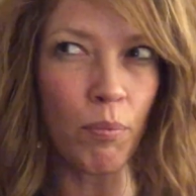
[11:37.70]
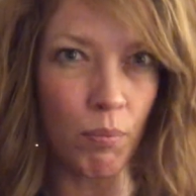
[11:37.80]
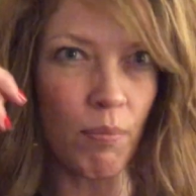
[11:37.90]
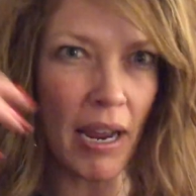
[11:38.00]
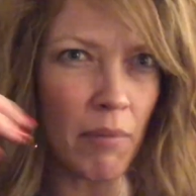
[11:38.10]

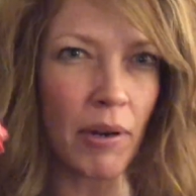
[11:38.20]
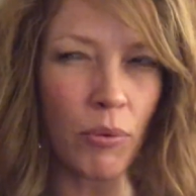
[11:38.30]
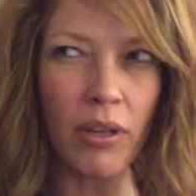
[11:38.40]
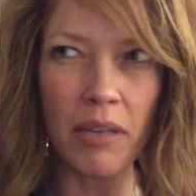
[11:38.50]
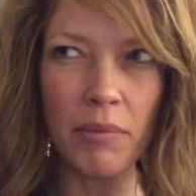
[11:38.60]
made me
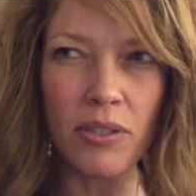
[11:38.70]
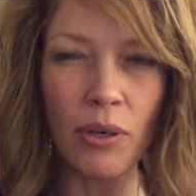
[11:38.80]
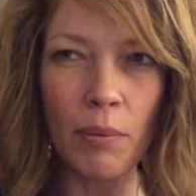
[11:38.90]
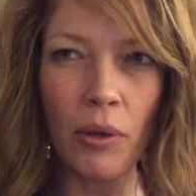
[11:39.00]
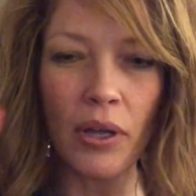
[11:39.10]
really
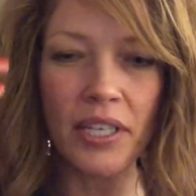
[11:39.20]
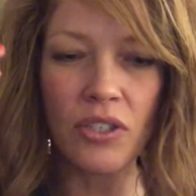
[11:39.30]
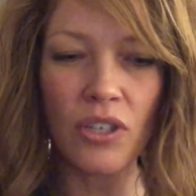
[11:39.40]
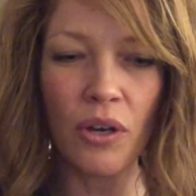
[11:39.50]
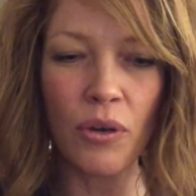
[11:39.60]
miserable. And
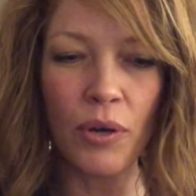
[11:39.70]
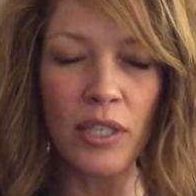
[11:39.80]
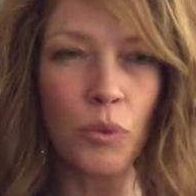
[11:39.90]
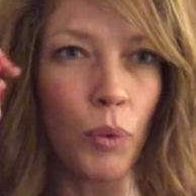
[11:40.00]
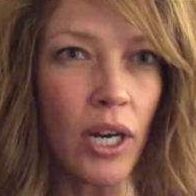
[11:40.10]
so
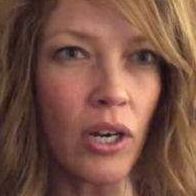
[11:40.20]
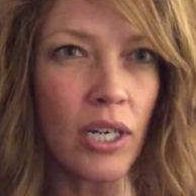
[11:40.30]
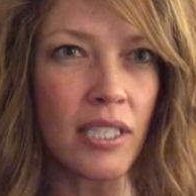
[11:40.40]
it's weird.